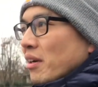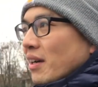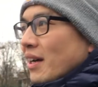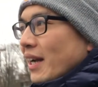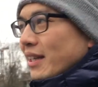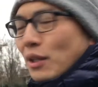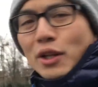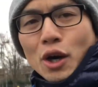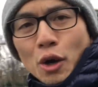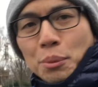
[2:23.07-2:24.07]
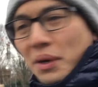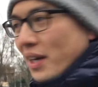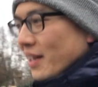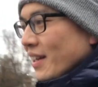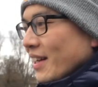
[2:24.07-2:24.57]
I can only hope
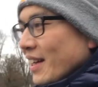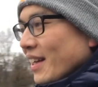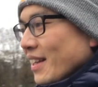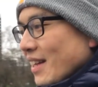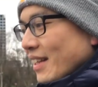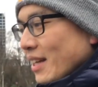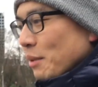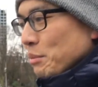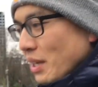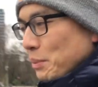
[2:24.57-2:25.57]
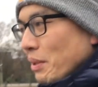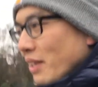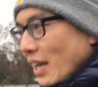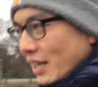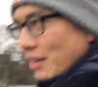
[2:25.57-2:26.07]
that it comes up
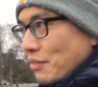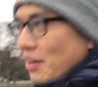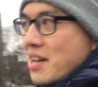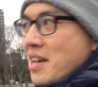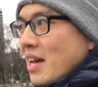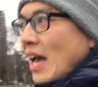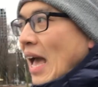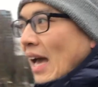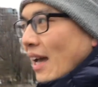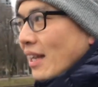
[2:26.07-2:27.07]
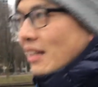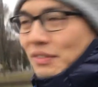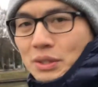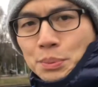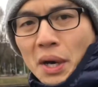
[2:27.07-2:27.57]
negative. And if
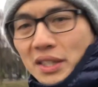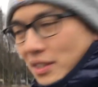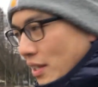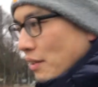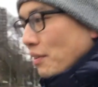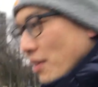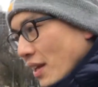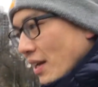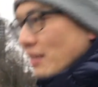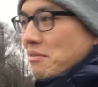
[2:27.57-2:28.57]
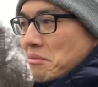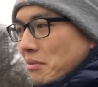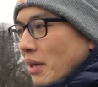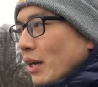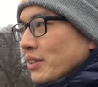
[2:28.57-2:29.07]
it's positive, then
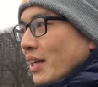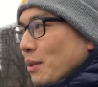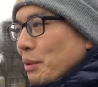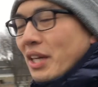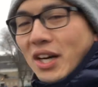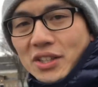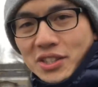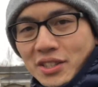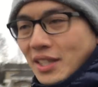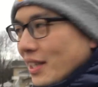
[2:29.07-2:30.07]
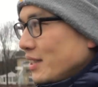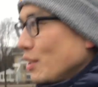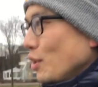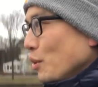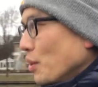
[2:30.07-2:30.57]
I'll take the precautions I need to
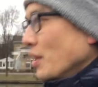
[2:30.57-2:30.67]
do.